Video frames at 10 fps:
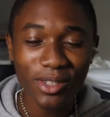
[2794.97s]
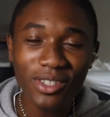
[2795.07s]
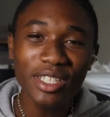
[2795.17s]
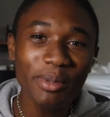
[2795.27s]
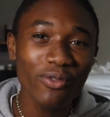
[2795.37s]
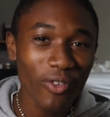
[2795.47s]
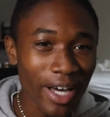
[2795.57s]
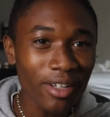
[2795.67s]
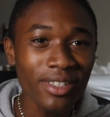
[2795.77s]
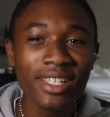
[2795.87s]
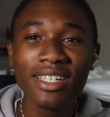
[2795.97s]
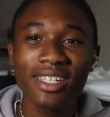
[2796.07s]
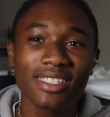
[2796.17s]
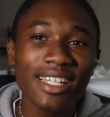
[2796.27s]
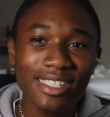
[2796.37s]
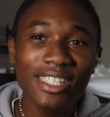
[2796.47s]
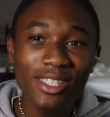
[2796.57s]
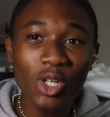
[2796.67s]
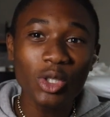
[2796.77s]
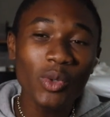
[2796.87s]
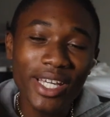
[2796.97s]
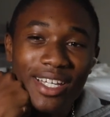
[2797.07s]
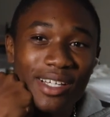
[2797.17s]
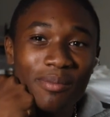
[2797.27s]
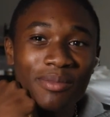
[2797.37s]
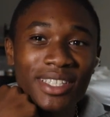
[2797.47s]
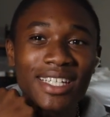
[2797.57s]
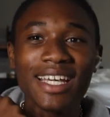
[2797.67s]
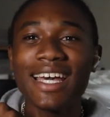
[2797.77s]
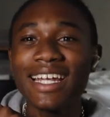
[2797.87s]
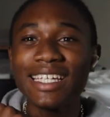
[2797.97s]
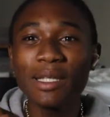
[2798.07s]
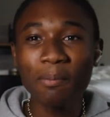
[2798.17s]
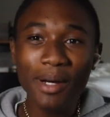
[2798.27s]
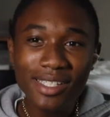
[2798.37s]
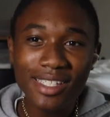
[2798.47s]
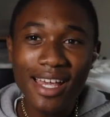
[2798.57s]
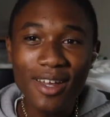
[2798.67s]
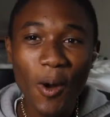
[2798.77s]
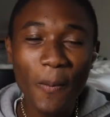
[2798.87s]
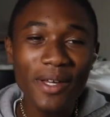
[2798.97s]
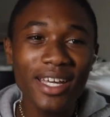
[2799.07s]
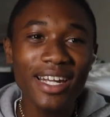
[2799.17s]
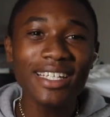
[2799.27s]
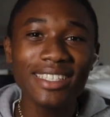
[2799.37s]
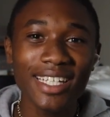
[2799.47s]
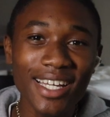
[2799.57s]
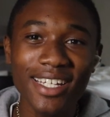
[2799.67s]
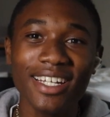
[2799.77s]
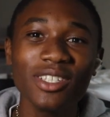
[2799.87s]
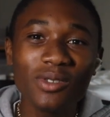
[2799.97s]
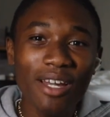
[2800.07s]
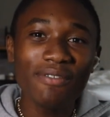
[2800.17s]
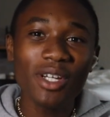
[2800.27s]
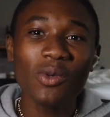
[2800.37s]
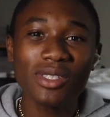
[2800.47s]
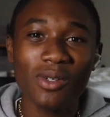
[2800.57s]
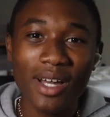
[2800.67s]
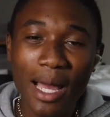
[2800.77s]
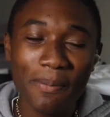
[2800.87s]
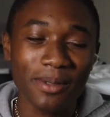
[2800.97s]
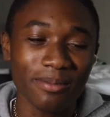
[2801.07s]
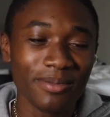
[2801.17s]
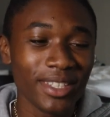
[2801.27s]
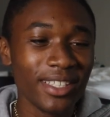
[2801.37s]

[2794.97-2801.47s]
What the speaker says: You don't need to be fighting, because next thing you know, you hit him, and then he busts his head open, and then he dead, and you never know what's gonna happen.